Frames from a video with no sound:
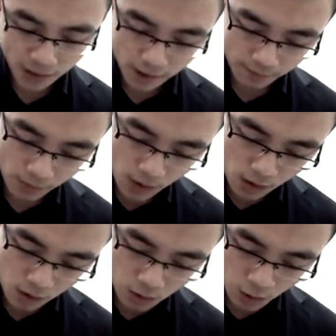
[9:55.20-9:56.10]
me
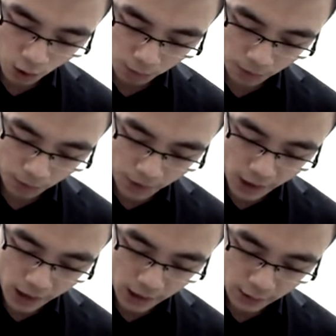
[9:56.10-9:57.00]
zero point
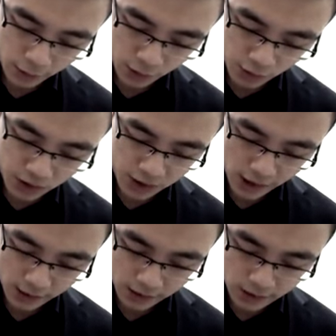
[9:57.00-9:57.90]
eight two
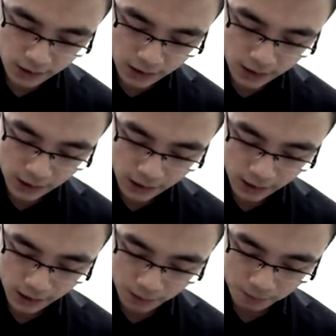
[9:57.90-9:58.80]
six,
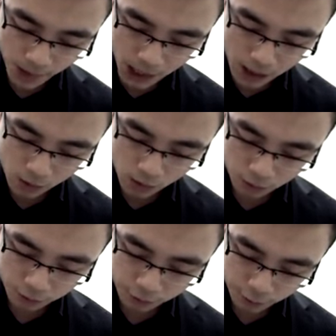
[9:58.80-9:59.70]
and then power
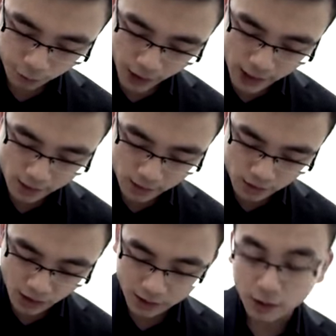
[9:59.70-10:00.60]
of three,
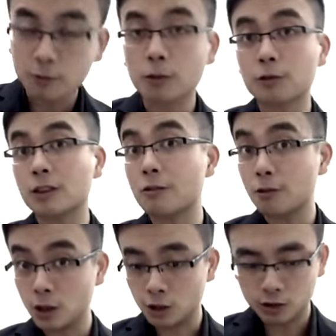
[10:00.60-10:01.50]
standing for for the
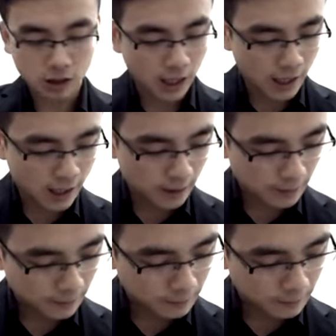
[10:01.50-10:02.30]
third year,